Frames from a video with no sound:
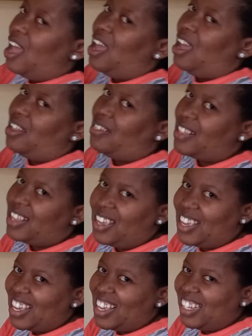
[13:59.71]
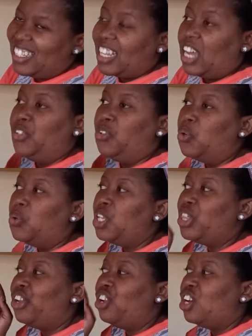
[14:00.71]
And these, I know in
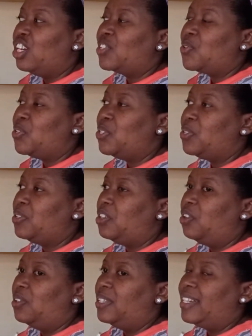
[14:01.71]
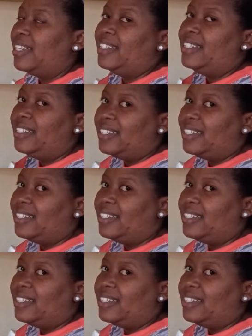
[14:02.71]
the last grocery haul that I did,